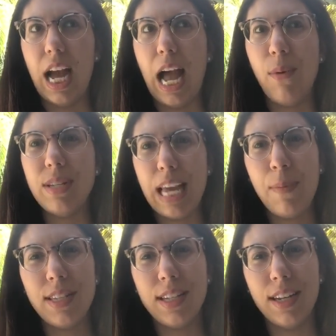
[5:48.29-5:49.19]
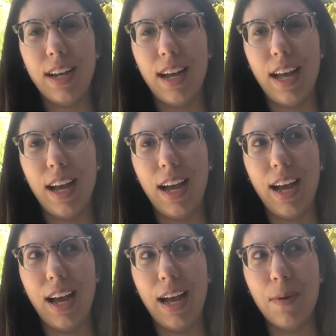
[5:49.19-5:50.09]
I was able to
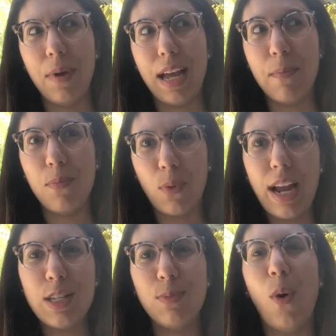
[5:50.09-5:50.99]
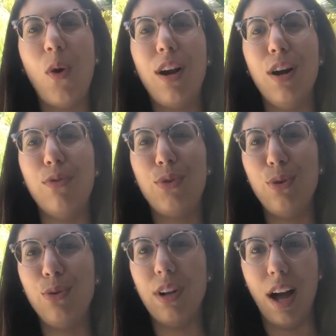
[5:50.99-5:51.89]
embrace more of
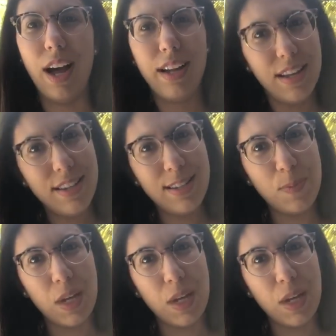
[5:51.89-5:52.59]
who God is,